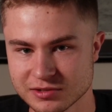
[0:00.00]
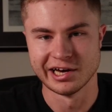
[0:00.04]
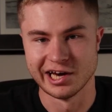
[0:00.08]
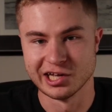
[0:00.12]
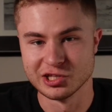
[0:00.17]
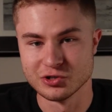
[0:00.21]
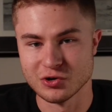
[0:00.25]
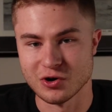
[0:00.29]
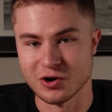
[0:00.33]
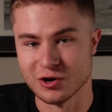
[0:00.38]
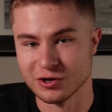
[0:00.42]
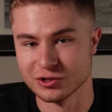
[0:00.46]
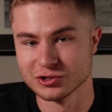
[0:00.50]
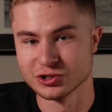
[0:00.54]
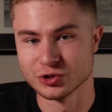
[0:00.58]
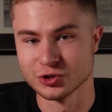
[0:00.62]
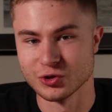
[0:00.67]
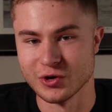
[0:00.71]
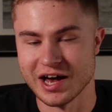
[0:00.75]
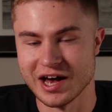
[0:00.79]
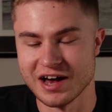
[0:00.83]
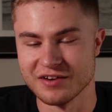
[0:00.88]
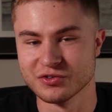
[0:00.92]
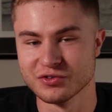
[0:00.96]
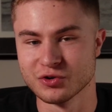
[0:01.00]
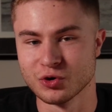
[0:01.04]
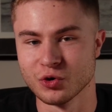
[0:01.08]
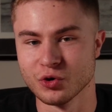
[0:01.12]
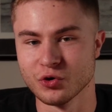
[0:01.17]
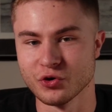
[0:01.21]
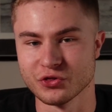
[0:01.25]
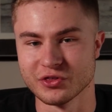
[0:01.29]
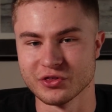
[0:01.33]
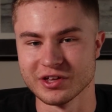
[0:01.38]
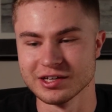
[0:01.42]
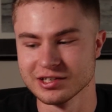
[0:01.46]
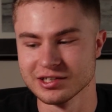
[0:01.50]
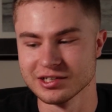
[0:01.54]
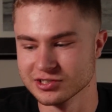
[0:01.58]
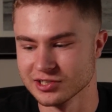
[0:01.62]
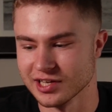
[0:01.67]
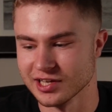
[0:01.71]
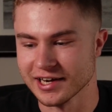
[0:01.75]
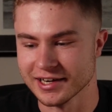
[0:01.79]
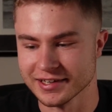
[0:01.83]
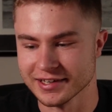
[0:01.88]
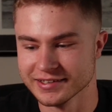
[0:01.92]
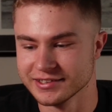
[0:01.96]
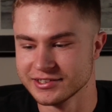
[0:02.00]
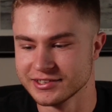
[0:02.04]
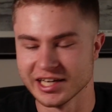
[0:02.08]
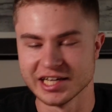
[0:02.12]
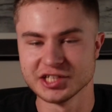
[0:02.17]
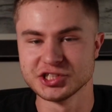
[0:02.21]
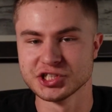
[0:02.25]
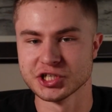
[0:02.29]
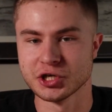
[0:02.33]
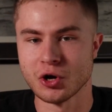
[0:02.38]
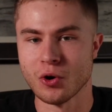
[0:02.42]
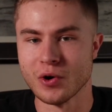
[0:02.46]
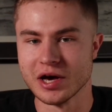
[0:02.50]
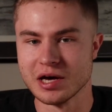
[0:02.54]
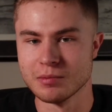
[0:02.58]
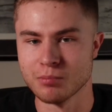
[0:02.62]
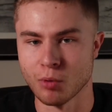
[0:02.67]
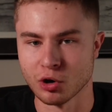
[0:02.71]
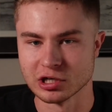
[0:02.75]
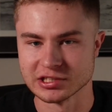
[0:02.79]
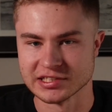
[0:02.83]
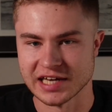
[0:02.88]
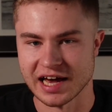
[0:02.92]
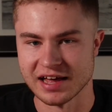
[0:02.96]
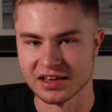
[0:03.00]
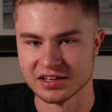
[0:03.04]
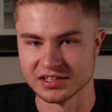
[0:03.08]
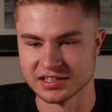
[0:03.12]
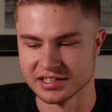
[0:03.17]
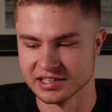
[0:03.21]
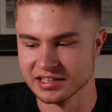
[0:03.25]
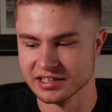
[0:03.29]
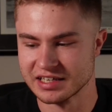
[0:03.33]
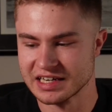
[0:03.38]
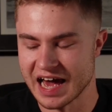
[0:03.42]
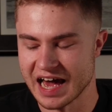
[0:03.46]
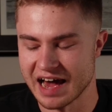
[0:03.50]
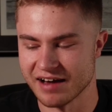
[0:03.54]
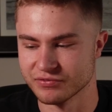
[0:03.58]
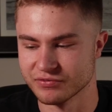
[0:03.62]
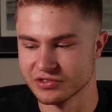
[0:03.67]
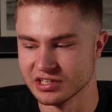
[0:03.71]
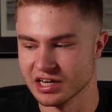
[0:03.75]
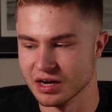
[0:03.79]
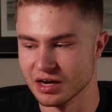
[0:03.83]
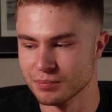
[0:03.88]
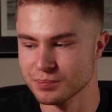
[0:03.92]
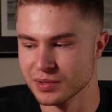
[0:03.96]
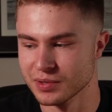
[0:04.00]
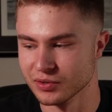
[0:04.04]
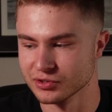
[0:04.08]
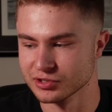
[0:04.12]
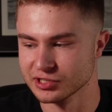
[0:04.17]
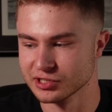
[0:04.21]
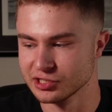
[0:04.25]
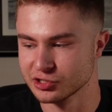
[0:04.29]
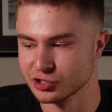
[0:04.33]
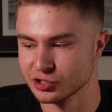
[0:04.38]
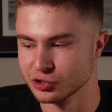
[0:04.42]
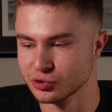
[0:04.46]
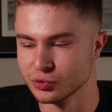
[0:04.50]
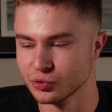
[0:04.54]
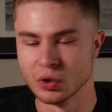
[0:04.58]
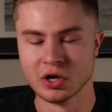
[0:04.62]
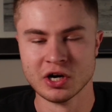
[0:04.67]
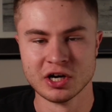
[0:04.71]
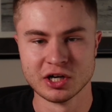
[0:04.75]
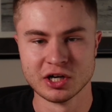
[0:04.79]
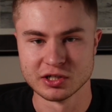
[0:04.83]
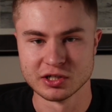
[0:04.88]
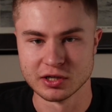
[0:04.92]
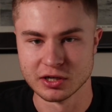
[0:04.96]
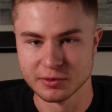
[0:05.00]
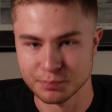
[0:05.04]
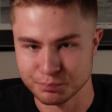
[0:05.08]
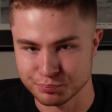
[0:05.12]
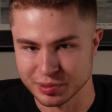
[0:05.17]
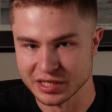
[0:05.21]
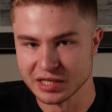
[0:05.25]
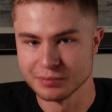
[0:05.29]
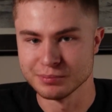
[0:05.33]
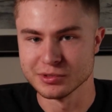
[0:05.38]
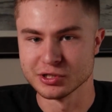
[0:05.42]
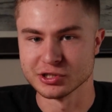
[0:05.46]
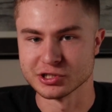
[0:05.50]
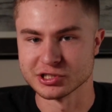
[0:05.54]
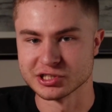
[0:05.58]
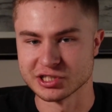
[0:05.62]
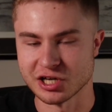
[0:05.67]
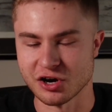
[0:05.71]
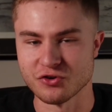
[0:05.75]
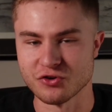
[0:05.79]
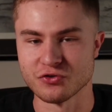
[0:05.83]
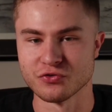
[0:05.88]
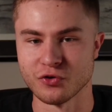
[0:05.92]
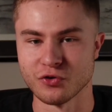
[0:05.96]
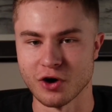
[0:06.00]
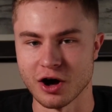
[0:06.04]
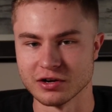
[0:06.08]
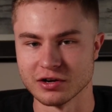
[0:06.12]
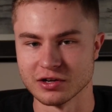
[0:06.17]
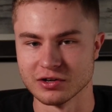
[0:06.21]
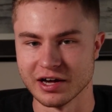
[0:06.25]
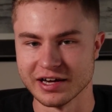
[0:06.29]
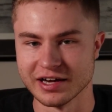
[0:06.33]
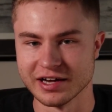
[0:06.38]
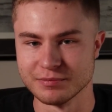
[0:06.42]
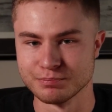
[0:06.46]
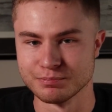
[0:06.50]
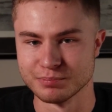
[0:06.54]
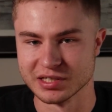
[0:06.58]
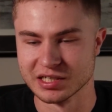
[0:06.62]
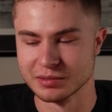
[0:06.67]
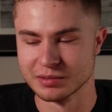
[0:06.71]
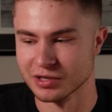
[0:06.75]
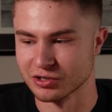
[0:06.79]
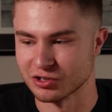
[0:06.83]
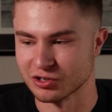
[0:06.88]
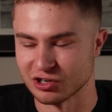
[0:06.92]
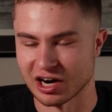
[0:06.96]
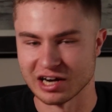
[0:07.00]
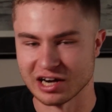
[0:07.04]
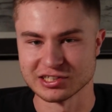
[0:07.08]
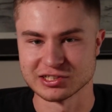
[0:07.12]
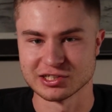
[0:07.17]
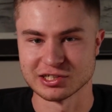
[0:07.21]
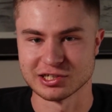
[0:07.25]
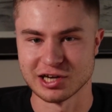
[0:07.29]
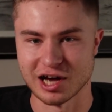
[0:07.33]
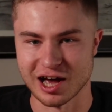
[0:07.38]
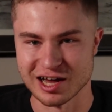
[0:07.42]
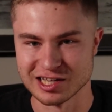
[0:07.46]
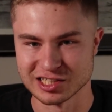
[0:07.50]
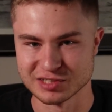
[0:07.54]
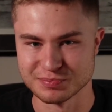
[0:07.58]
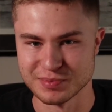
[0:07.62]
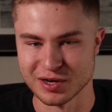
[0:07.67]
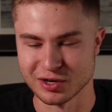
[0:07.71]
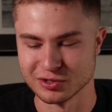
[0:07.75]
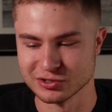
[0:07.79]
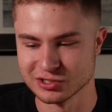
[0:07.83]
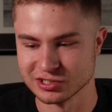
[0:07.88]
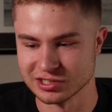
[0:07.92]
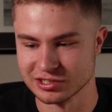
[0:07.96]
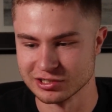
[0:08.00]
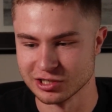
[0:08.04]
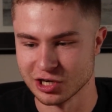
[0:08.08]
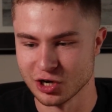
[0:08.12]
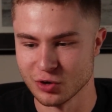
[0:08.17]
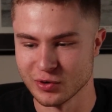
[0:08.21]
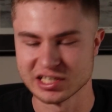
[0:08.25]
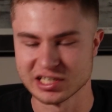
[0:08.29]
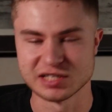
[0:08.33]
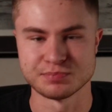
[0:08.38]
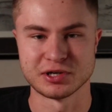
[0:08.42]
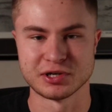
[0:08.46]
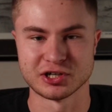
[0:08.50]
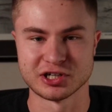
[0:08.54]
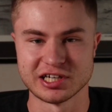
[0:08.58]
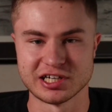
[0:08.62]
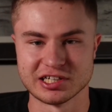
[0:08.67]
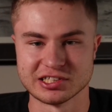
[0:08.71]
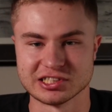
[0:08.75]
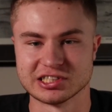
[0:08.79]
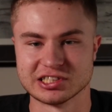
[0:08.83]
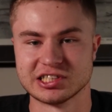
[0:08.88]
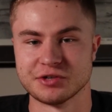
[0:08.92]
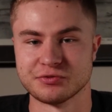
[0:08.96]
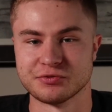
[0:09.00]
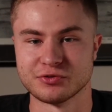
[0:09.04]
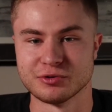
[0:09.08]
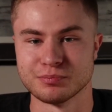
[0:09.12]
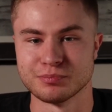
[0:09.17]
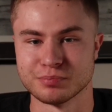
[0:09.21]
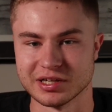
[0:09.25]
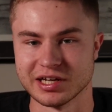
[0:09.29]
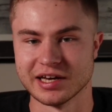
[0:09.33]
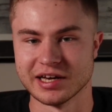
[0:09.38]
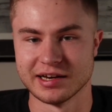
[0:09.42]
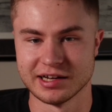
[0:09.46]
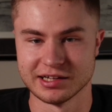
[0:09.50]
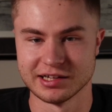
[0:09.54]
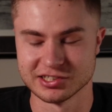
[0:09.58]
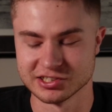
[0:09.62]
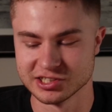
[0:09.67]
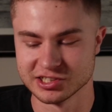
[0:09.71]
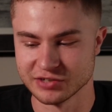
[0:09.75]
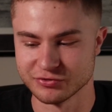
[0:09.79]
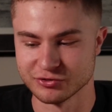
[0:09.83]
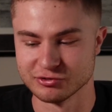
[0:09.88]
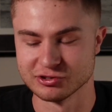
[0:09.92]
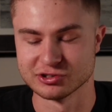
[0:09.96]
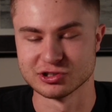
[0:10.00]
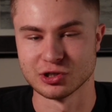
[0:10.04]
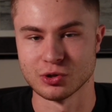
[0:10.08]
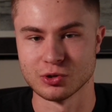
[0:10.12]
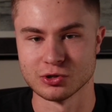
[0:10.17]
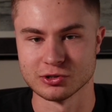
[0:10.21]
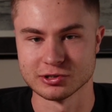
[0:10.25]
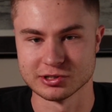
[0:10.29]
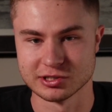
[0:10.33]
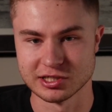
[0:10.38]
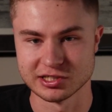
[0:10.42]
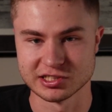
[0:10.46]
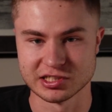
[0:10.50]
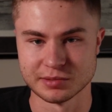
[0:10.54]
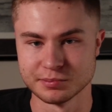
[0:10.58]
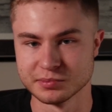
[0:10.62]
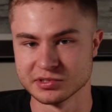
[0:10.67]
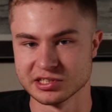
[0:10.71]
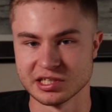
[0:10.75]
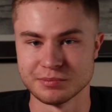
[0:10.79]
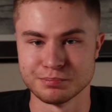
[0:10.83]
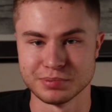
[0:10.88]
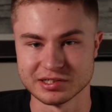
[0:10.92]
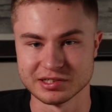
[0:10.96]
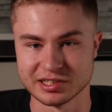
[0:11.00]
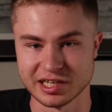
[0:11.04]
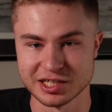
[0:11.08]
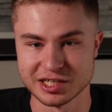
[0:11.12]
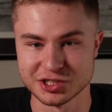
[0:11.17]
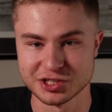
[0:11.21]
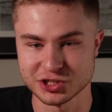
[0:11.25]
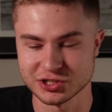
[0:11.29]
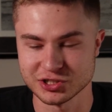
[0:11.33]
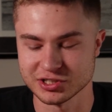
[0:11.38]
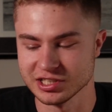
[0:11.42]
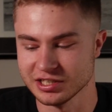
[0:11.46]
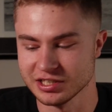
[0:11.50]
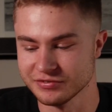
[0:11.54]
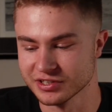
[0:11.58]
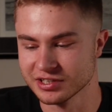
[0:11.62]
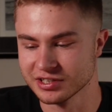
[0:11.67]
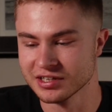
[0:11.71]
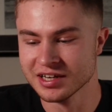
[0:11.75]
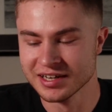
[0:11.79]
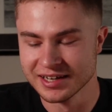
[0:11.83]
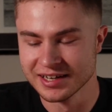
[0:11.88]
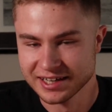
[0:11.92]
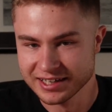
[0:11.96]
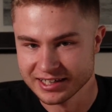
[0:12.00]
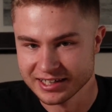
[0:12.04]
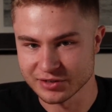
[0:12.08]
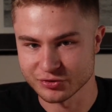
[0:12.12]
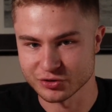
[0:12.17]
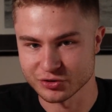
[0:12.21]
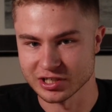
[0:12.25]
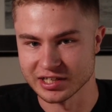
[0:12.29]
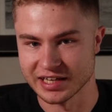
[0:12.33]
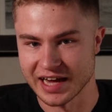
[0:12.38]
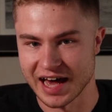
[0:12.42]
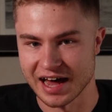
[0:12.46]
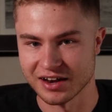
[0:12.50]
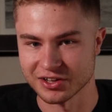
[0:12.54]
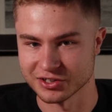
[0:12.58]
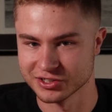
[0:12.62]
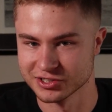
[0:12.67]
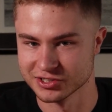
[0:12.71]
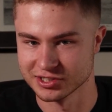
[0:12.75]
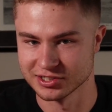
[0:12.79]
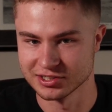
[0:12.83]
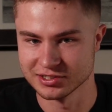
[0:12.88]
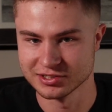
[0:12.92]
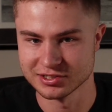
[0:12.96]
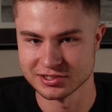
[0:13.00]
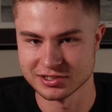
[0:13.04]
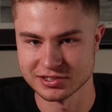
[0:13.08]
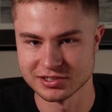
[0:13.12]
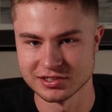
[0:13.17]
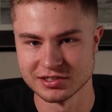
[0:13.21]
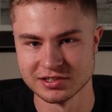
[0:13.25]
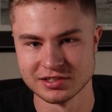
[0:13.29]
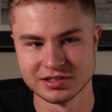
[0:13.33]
And you'll also have cool things like digital immortality and have the ability to beam yourself on a light beam across the cosmos and go experience different planets, different solar systems systems and potentially even different galaxies.